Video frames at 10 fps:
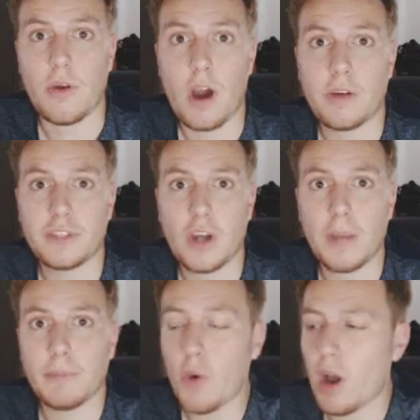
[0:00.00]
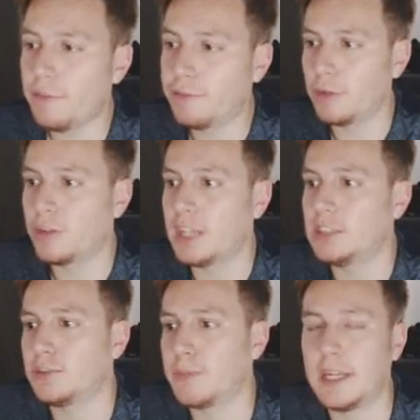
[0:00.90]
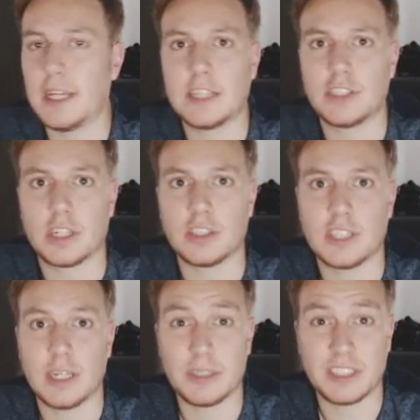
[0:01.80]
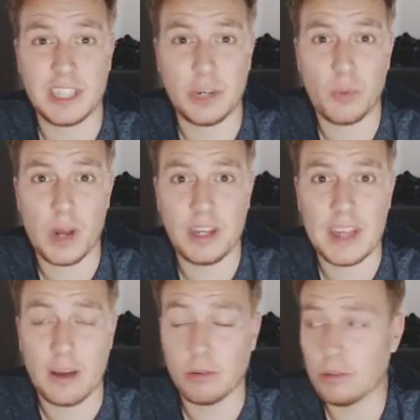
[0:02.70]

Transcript: So, half-time, quite a few changes made. As you can see, we're still 1